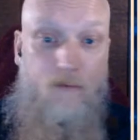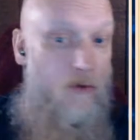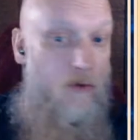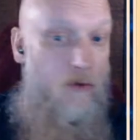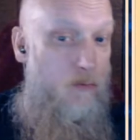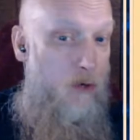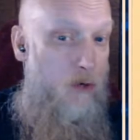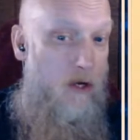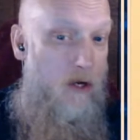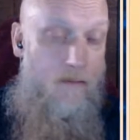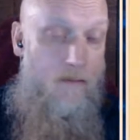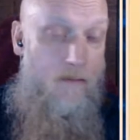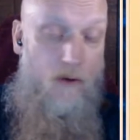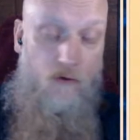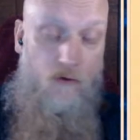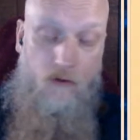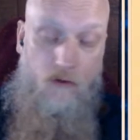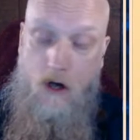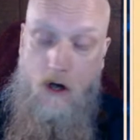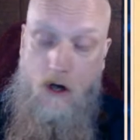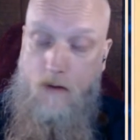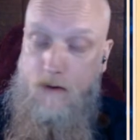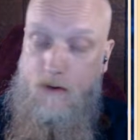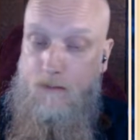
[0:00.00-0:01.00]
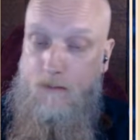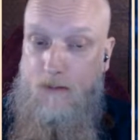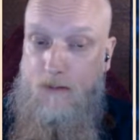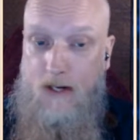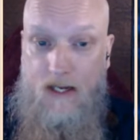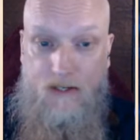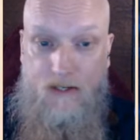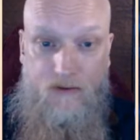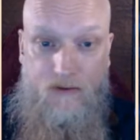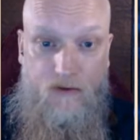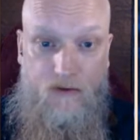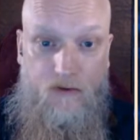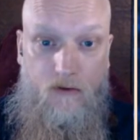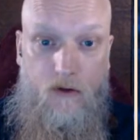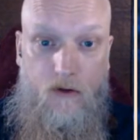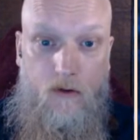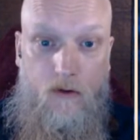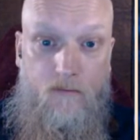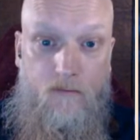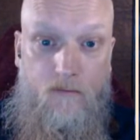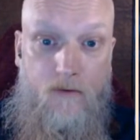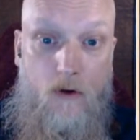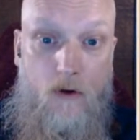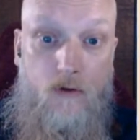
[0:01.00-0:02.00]
but one of the most common places
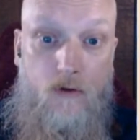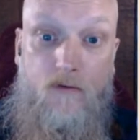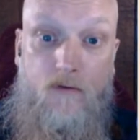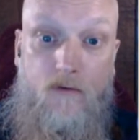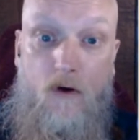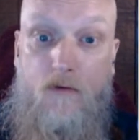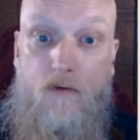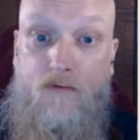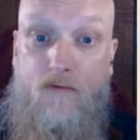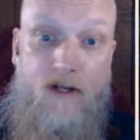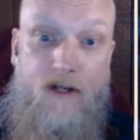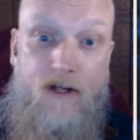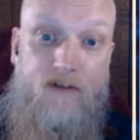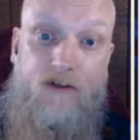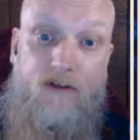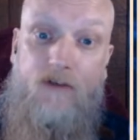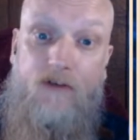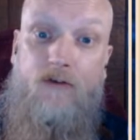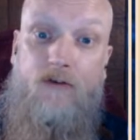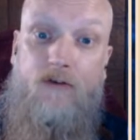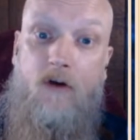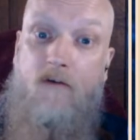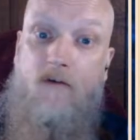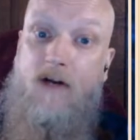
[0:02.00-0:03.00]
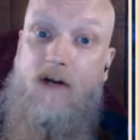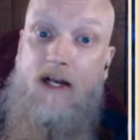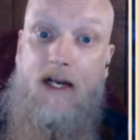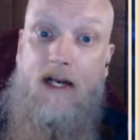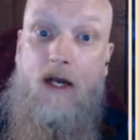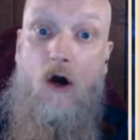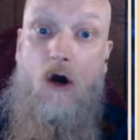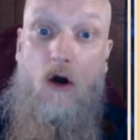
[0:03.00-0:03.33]
that votive offerings historically,